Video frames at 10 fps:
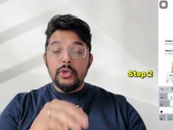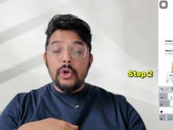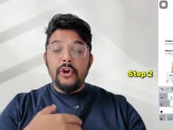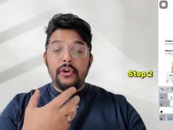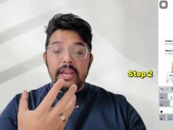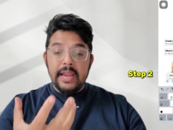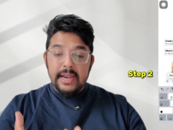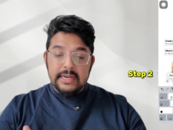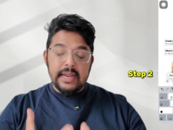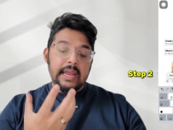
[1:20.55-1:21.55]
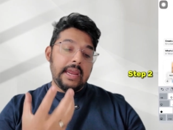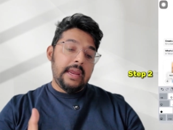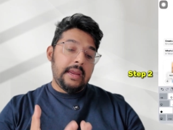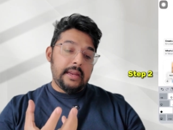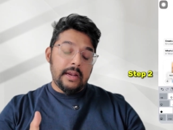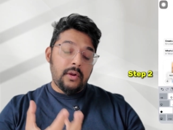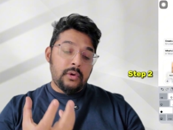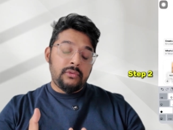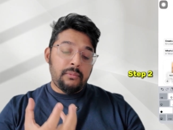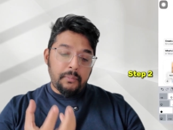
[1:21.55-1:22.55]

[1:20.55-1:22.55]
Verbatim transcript: to create a you know